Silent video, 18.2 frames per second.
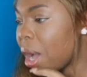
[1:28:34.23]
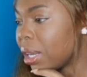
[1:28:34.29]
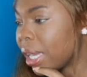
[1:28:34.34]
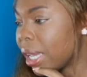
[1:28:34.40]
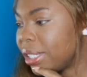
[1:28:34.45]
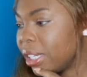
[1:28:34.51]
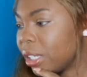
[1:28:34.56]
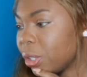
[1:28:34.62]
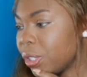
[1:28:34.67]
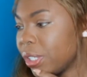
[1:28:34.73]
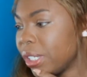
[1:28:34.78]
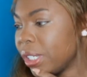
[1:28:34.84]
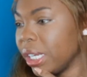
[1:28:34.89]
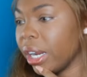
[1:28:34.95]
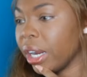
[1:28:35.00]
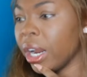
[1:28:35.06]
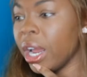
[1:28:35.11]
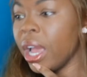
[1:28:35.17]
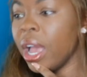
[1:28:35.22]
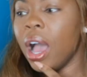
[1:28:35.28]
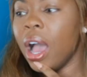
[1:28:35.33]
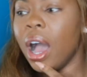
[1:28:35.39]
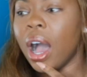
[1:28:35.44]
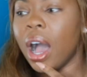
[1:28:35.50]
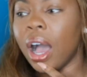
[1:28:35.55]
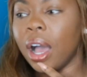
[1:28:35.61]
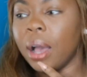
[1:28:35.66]
Stealer's in here.
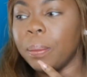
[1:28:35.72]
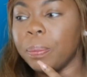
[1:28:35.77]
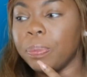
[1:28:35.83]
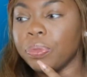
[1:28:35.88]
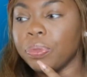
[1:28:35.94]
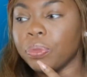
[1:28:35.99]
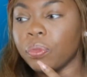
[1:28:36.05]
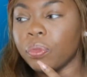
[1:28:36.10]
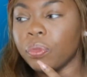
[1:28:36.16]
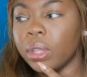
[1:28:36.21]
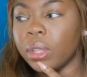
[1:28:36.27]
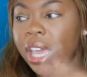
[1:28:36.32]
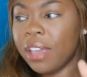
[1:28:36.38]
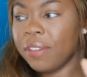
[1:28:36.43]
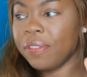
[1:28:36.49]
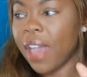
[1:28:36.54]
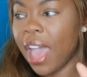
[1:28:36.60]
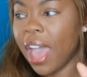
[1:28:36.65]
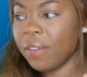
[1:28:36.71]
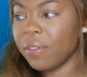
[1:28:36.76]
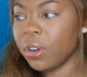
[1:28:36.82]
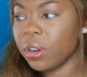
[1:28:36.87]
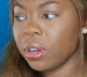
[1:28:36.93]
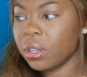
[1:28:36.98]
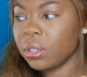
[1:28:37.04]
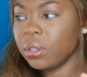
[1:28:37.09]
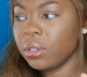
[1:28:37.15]
If
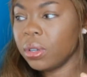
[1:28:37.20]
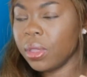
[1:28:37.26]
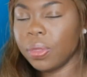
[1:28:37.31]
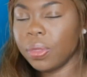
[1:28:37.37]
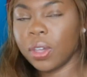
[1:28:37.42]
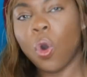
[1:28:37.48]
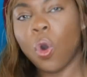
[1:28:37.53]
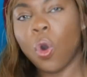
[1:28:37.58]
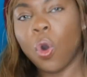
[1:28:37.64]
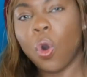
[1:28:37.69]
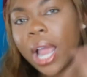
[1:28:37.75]
ever the court